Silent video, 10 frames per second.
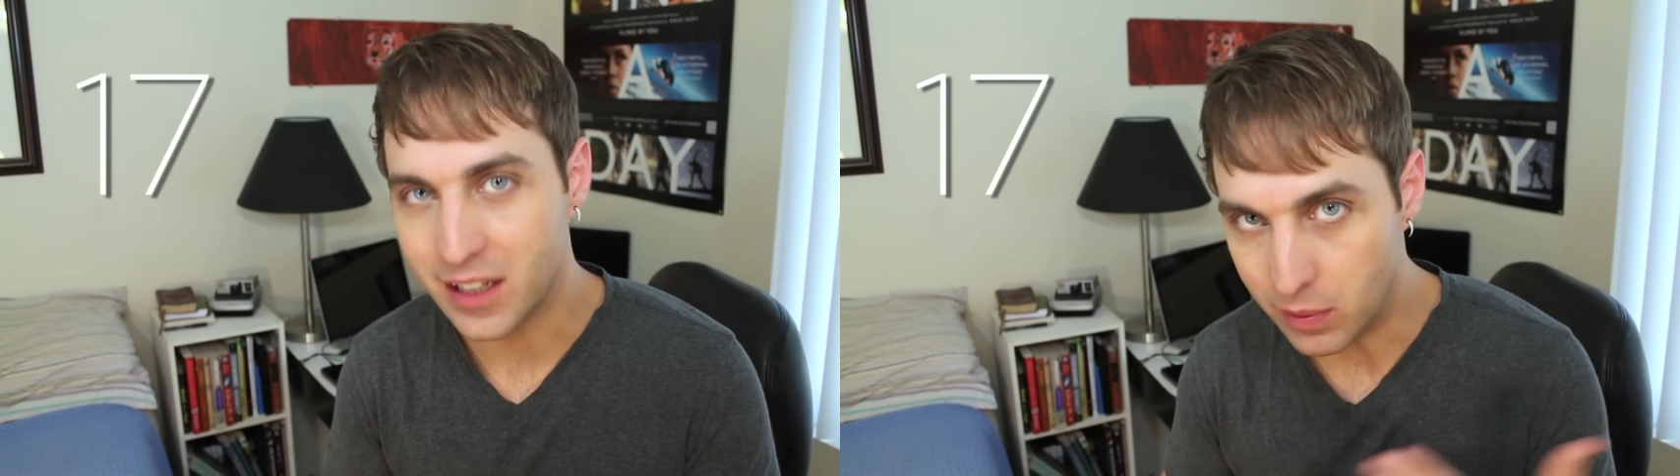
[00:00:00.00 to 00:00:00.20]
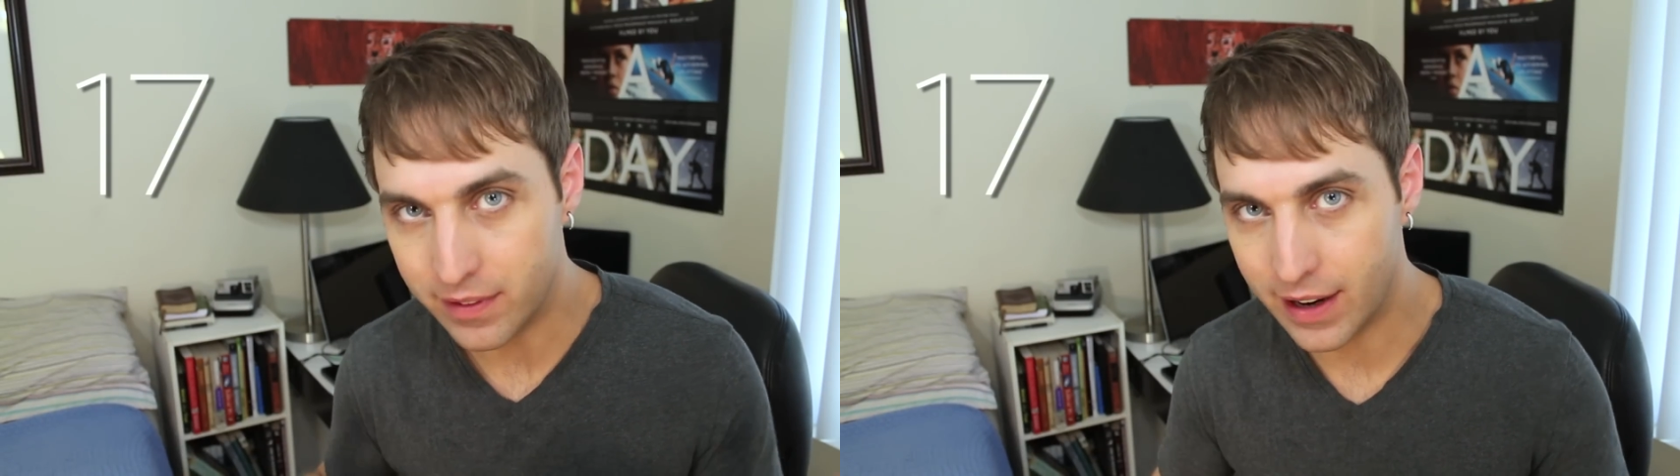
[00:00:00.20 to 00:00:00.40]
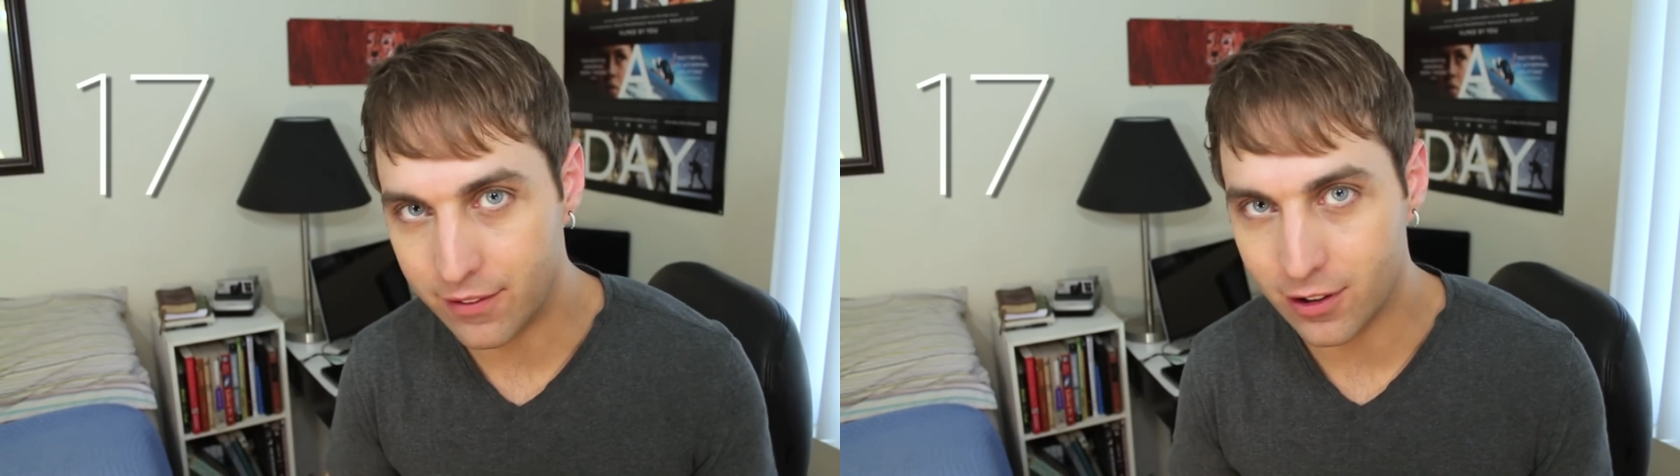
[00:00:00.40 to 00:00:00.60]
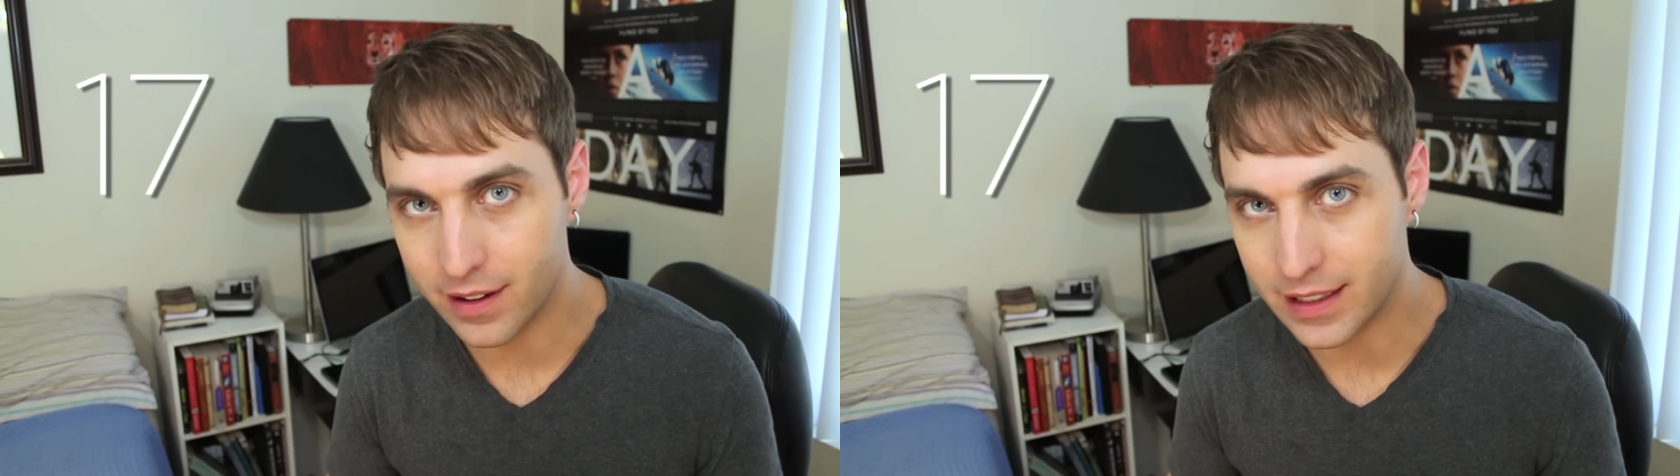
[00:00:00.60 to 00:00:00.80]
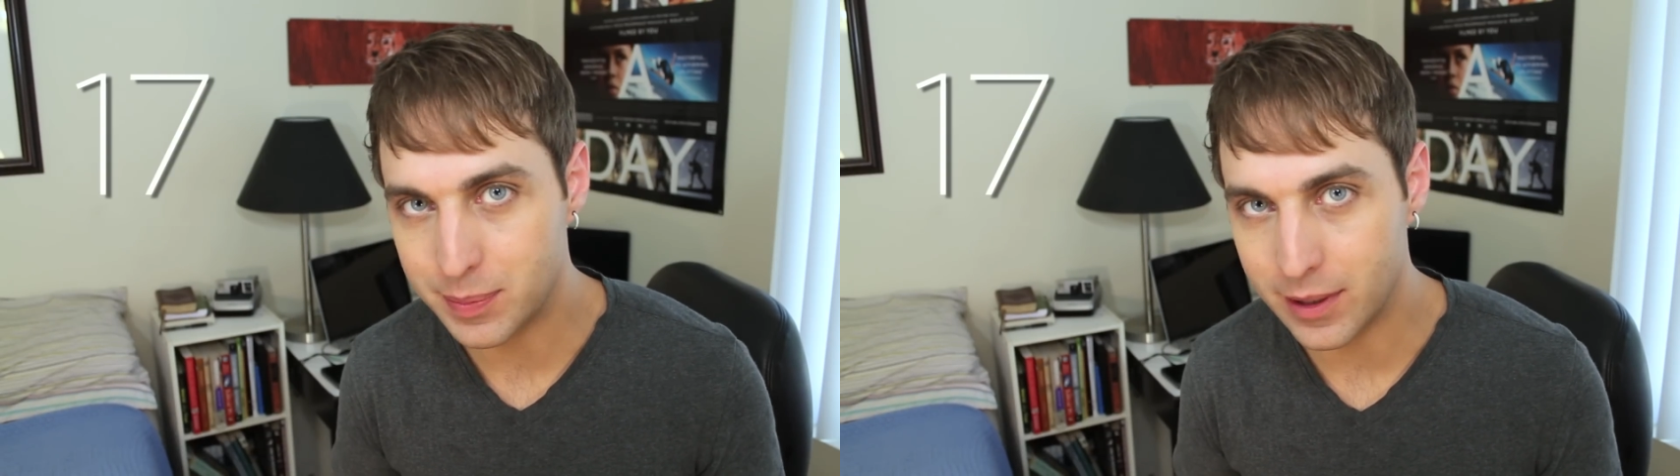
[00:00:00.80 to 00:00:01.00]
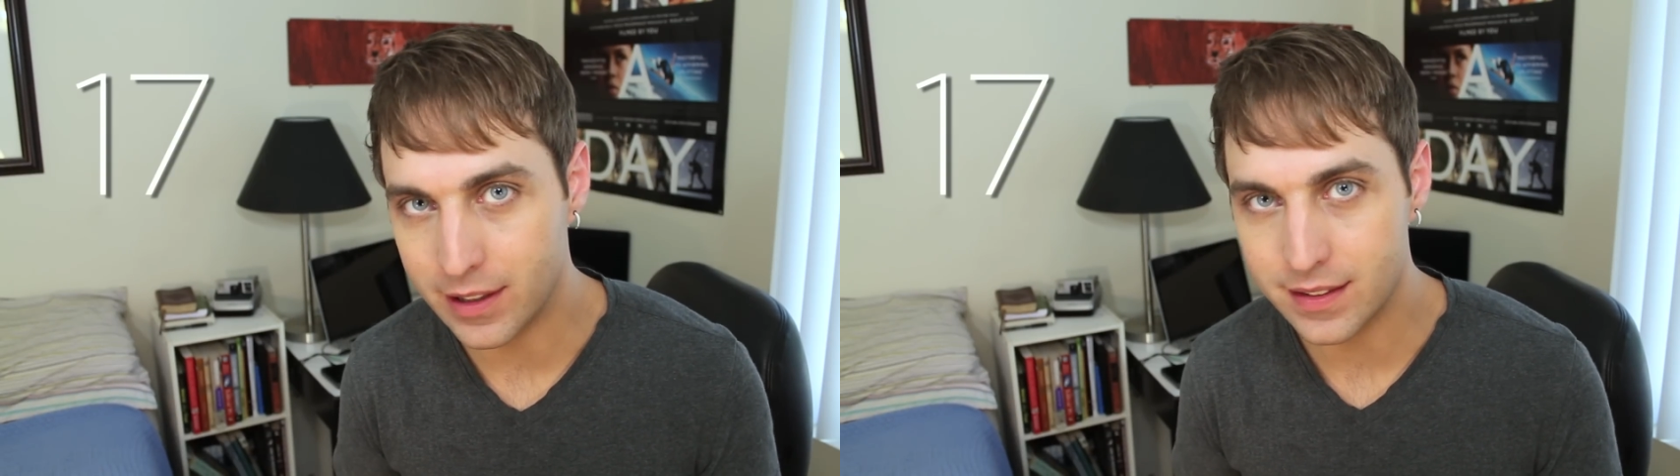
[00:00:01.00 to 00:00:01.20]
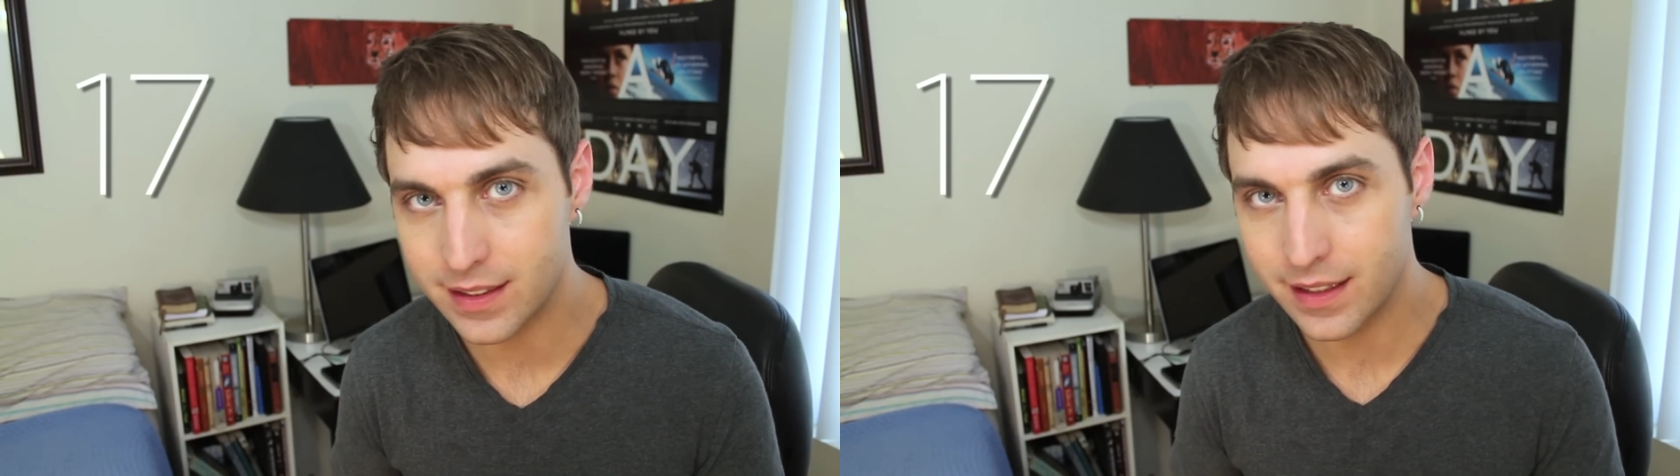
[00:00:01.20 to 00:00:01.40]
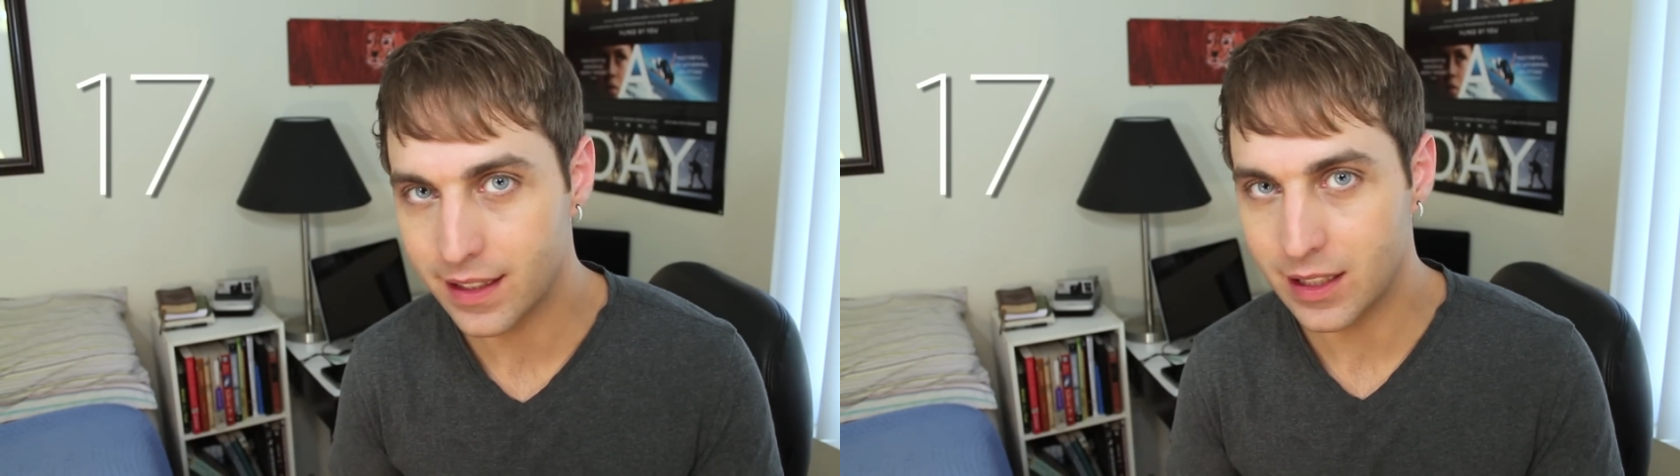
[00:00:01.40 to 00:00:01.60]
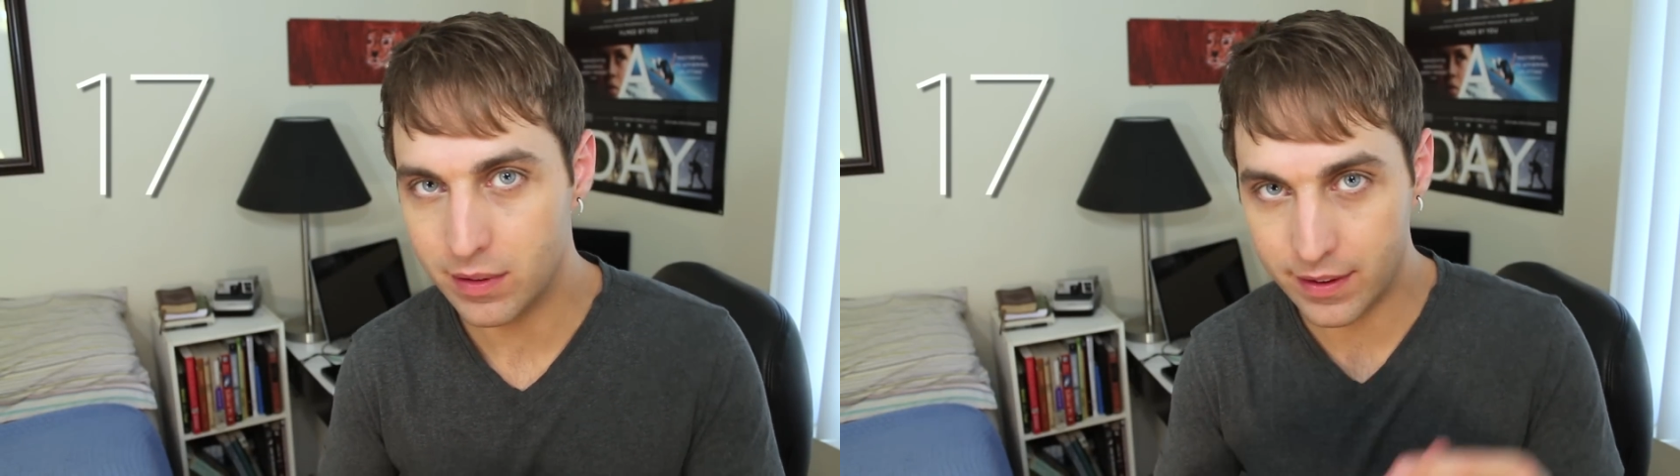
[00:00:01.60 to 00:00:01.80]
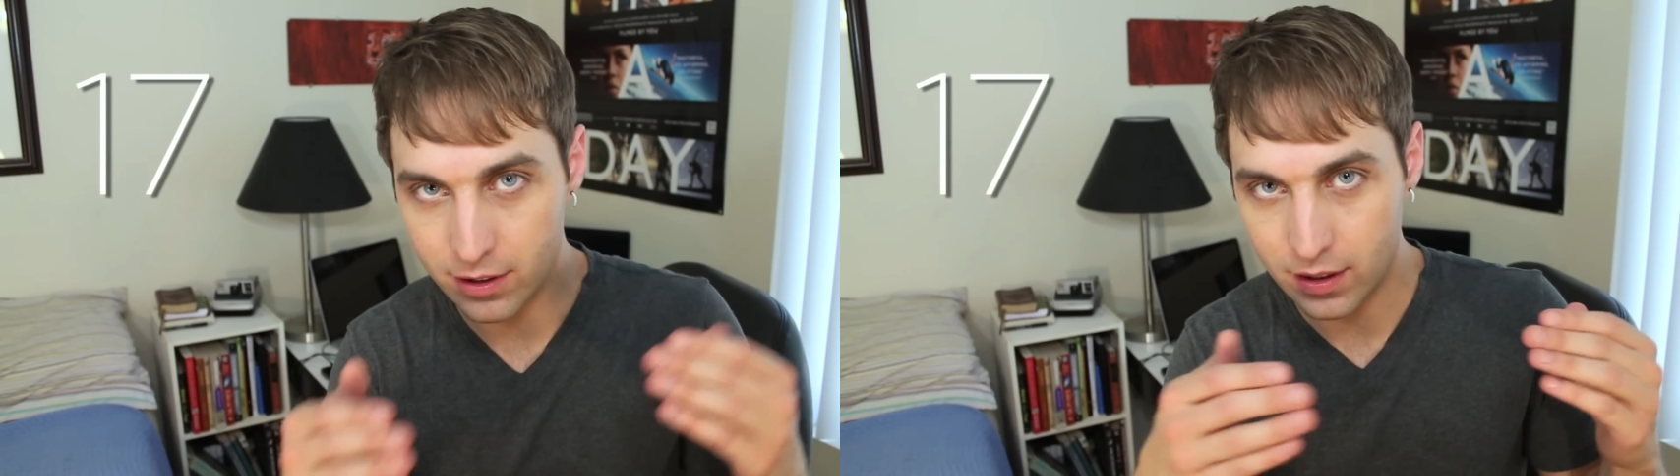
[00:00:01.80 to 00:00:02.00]
that we've ever experienced, anything that
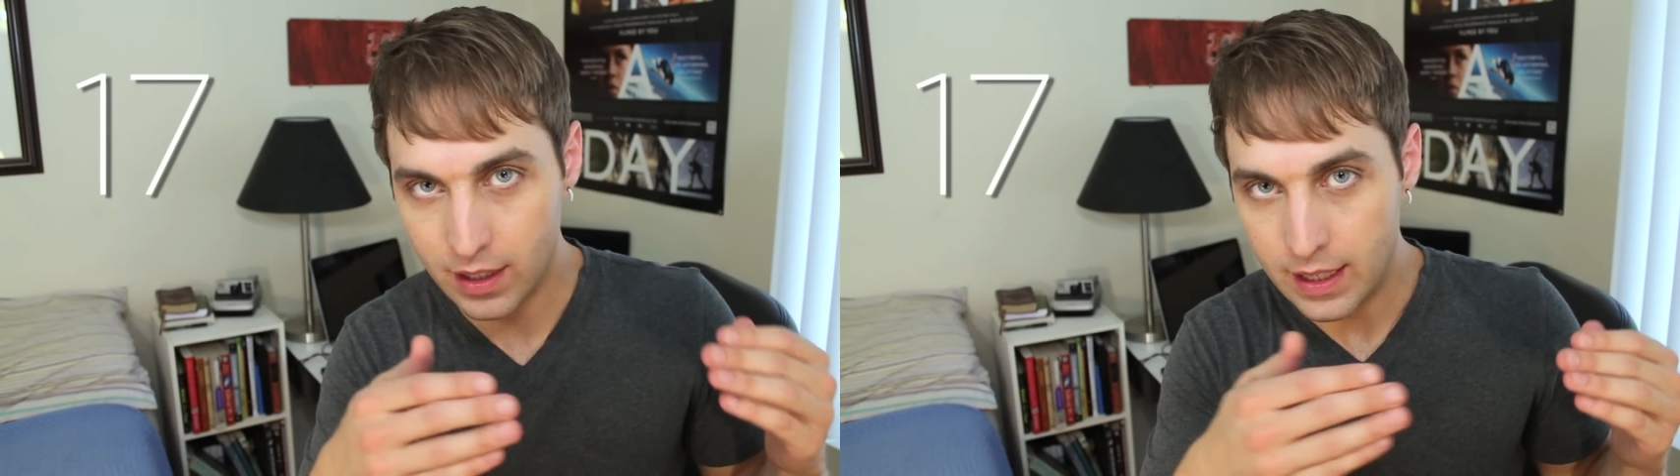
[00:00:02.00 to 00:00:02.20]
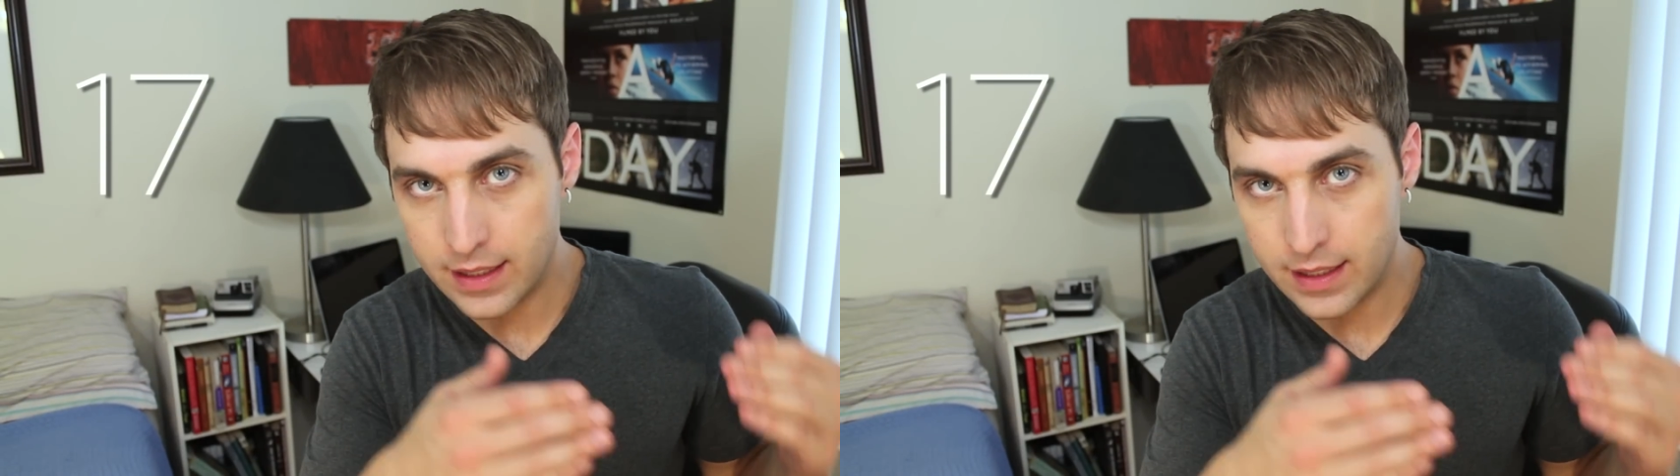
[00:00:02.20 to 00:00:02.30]
we've ever